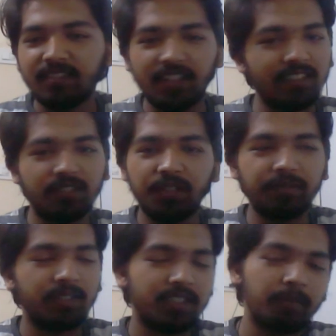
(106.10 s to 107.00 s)
Then going
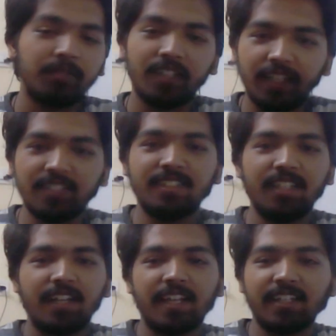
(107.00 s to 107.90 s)
for some crazy
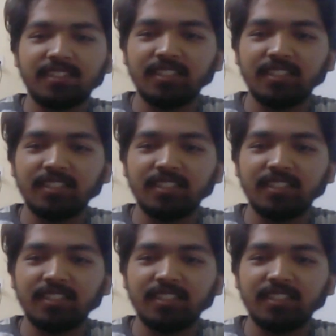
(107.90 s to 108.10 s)
attacks.